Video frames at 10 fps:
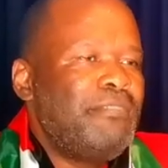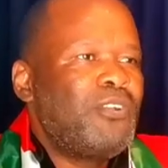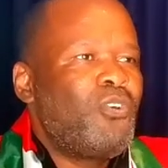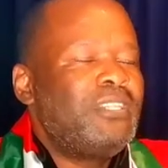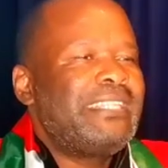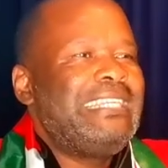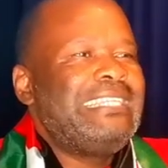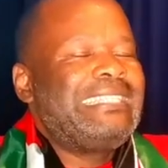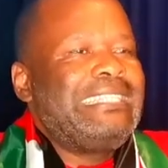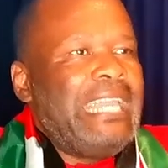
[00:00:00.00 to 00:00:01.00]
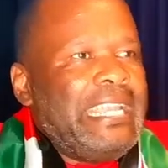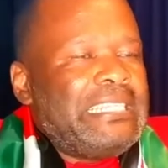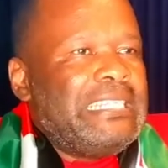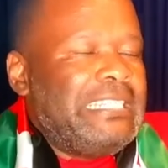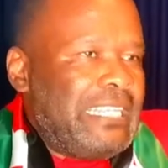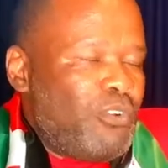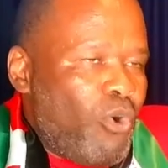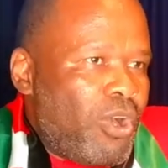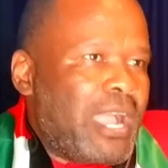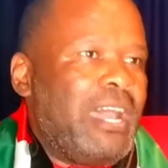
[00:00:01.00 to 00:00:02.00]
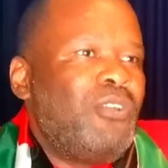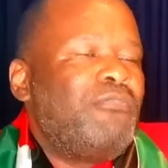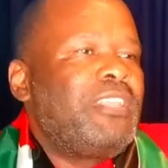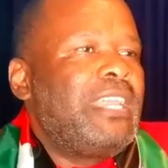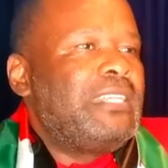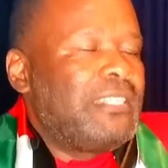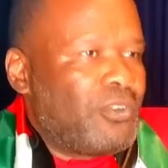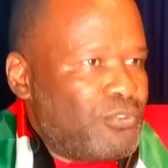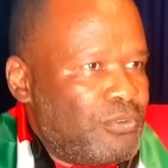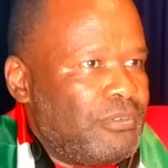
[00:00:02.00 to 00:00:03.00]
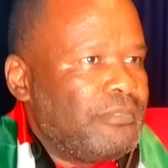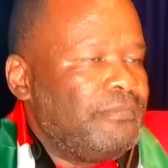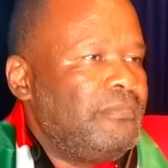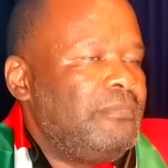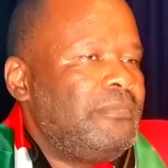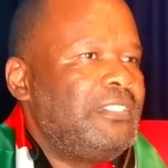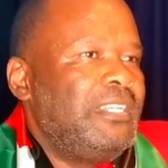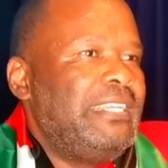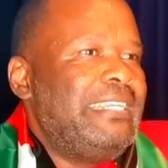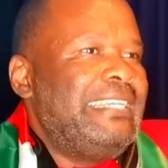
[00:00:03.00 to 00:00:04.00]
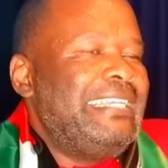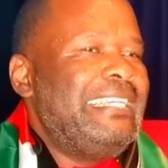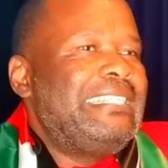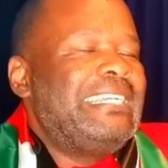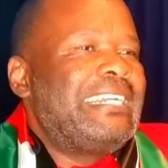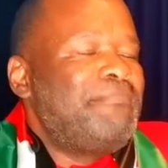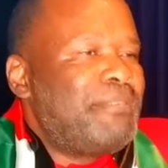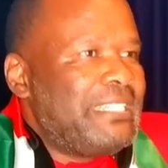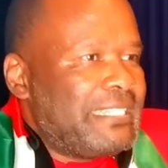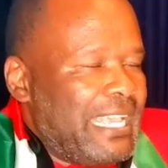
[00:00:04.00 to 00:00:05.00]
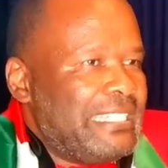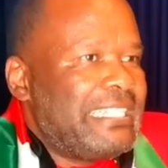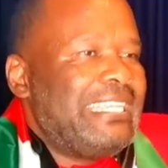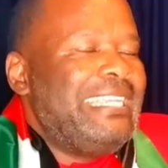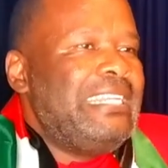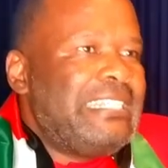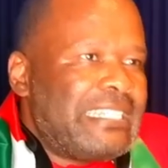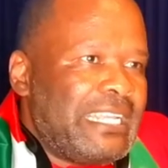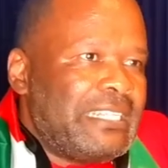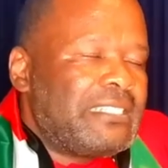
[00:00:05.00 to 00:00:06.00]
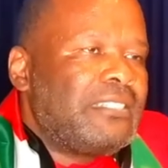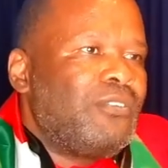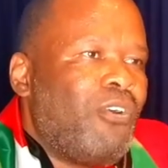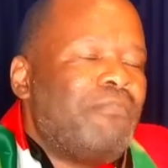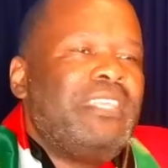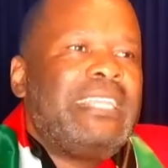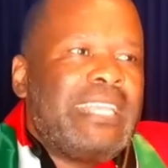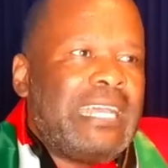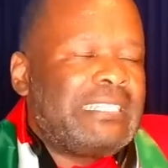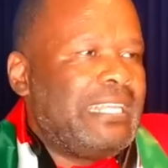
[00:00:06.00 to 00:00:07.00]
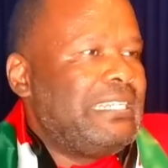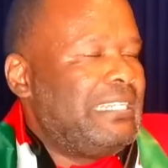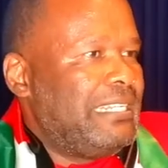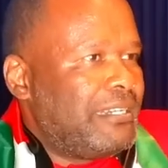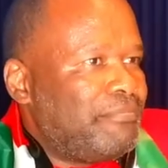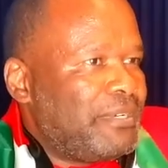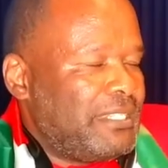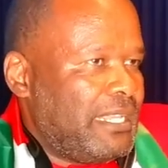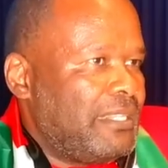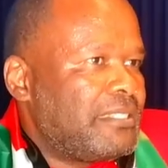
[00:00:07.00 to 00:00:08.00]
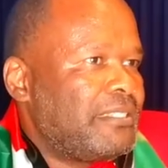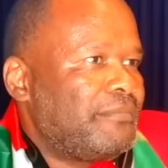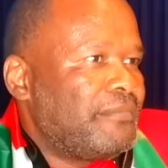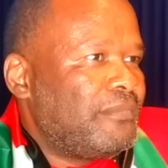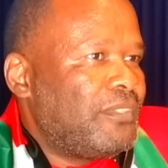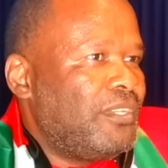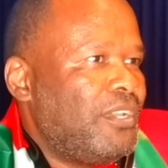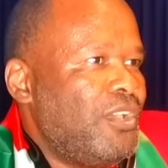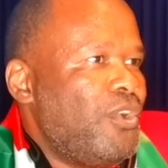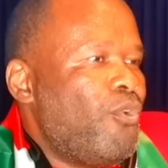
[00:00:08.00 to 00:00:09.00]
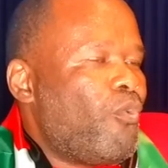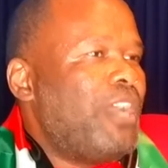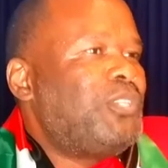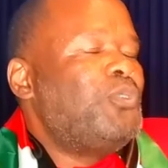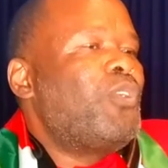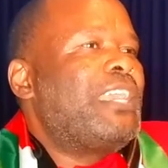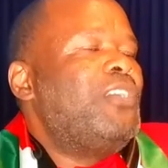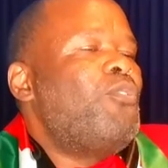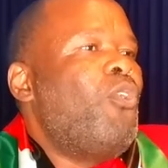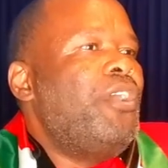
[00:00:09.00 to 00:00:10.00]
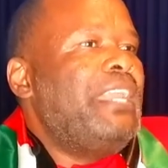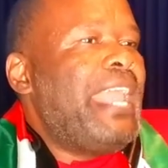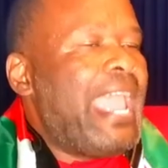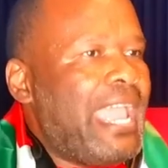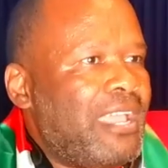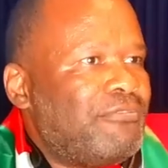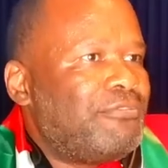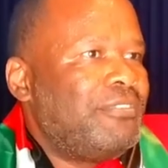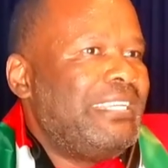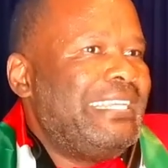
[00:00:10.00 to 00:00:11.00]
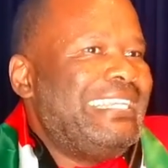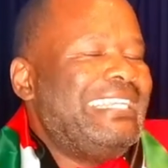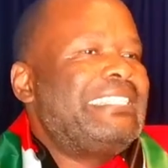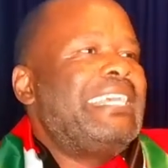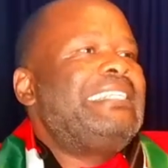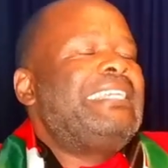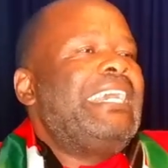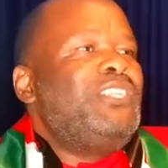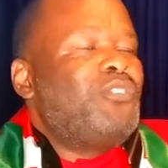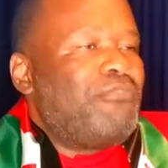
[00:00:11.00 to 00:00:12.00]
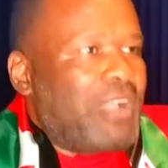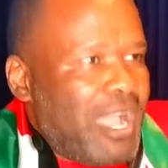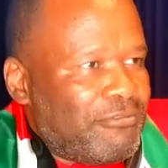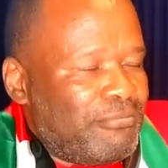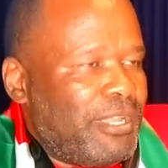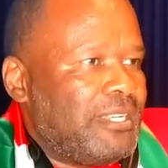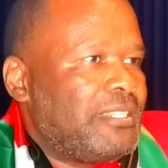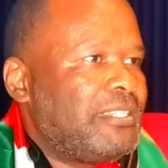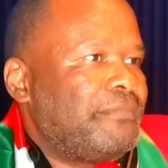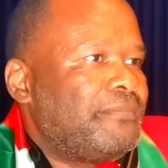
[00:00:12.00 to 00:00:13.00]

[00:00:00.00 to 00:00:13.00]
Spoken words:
Because the state is an organ of class rule. It represents the interests of the class that it represents. What you can only have is a change of government.